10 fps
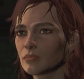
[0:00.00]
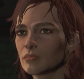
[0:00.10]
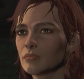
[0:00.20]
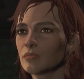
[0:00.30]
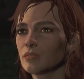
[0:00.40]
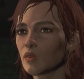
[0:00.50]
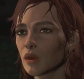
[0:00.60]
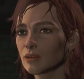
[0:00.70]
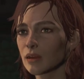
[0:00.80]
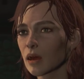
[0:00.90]
I know I
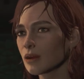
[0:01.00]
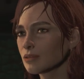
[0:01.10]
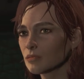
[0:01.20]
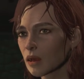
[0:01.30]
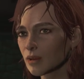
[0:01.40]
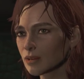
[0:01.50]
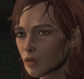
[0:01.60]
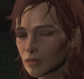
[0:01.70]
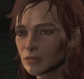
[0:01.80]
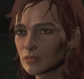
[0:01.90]
suck at thank
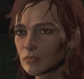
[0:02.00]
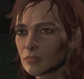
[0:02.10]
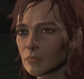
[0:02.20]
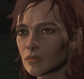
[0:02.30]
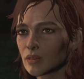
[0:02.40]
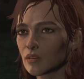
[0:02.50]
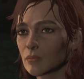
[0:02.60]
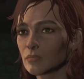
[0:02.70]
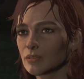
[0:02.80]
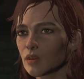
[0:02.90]
yous, but that's the
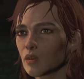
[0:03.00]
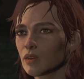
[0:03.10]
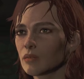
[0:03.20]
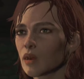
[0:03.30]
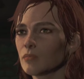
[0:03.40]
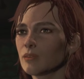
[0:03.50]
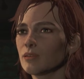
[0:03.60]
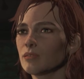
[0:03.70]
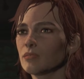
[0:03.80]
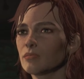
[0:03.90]
best you're gonna get out of me.
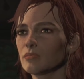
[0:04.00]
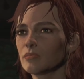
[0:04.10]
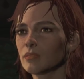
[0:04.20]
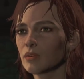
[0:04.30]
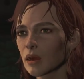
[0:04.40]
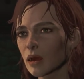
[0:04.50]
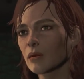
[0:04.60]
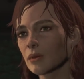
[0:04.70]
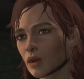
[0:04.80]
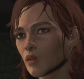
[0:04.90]
Now how
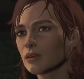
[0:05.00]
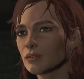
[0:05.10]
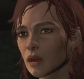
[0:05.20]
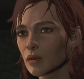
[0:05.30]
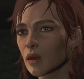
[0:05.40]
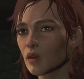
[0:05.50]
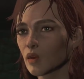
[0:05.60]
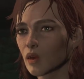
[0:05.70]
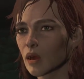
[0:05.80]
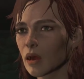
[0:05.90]
about we get out of here
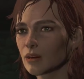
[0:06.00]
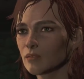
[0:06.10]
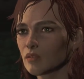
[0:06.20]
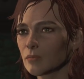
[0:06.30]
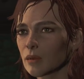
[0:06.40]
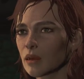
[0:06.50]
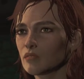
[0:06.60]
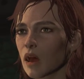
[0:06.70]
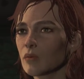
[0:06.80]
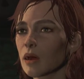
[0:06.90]
and leave this place
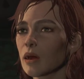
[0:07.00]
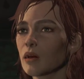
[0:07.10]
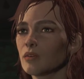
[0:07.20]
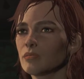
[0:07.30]
far behind?